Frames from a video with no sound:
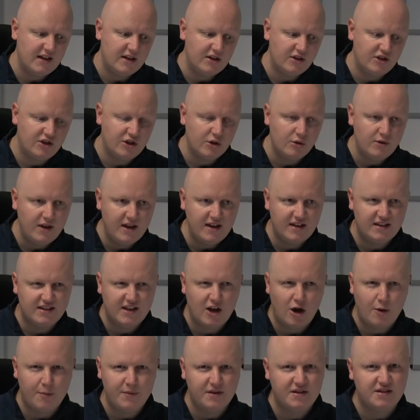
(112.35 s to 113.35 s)
Do they
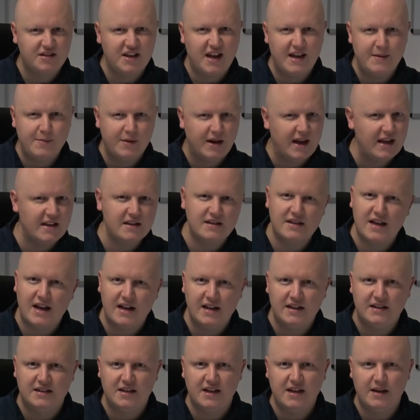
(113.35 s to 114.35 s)
set up the same against
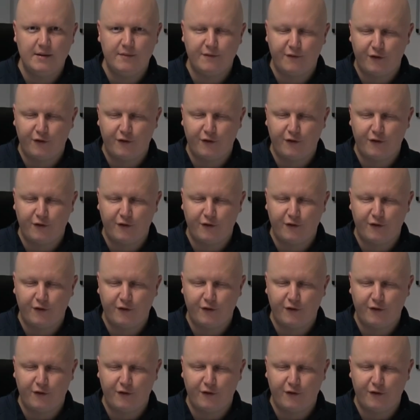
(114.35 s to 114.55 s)
any team?